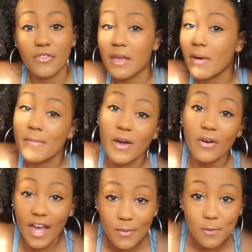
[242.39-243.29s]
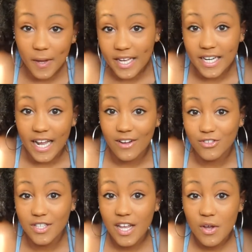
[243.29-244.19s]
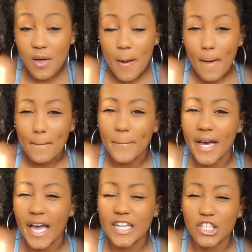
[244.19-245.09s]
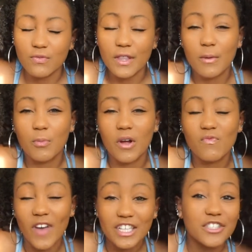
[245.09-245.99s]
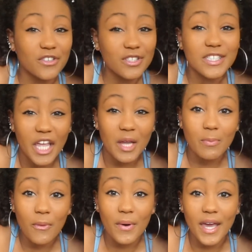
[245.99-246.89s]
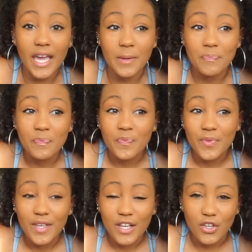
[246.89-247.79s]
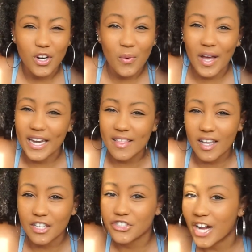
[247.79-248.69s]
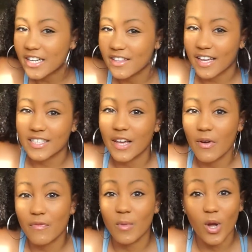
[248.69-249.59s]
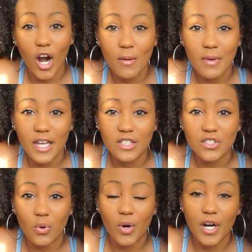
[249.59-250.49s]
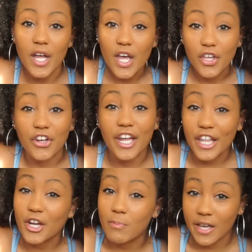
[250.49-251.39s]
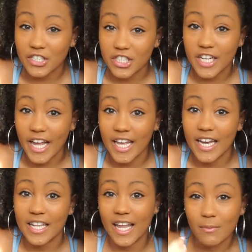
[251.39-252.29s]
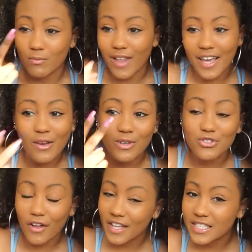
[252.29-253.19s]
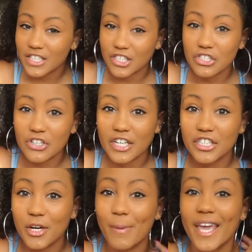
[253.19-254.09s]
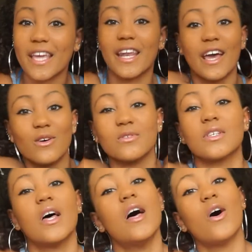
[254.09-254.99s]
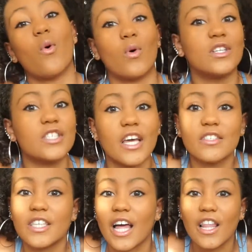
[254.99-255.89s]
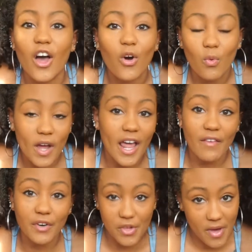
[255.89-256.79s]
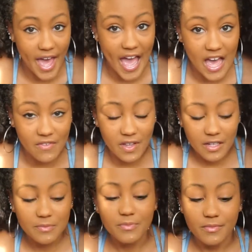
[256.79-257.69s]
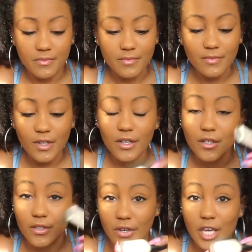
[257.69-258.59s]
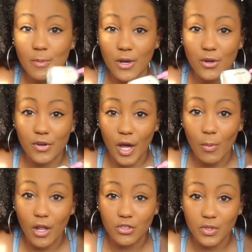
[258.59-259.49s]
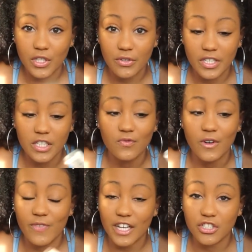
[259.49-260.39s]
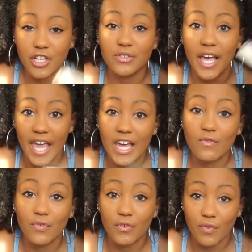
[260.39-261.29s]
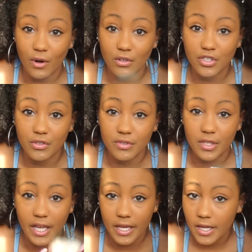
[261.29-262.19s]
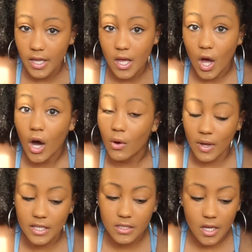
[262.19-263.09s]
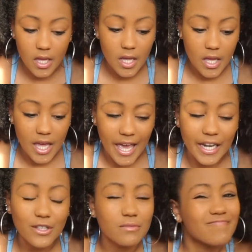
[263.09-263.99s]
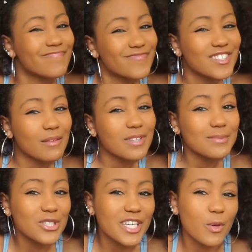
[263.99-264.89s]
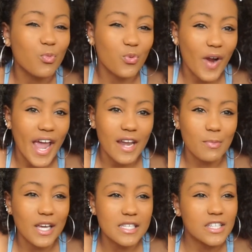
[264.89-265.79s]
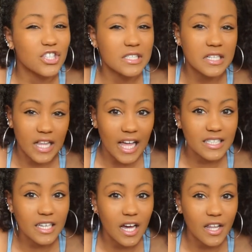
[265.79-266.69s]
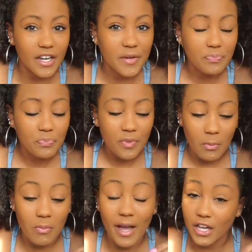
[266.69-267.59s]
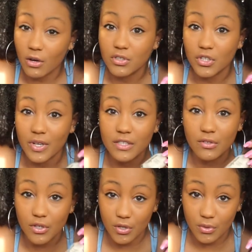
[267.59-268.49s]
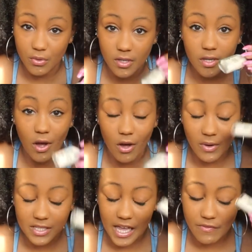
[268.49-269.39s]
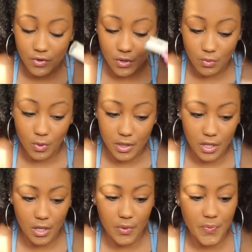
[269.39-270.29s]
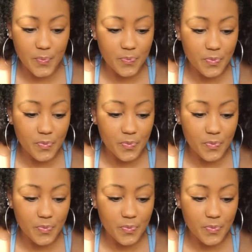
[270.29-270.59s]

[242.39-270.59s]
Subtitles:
They might be okay with pink nails, but just for the professional standpoint, you don't want anything distracting that could take away from the garments, or you're getting your picture taken and that, like, it would draw the attention straight to your pink nails, orange nails, yellow, whatever you have. So keep a nude nail polish with you. This is for fashion shows and for photo shoots, like always. And sometimes you can keep red because it's just a classic color, but my go-to is nude. Always have nude with you.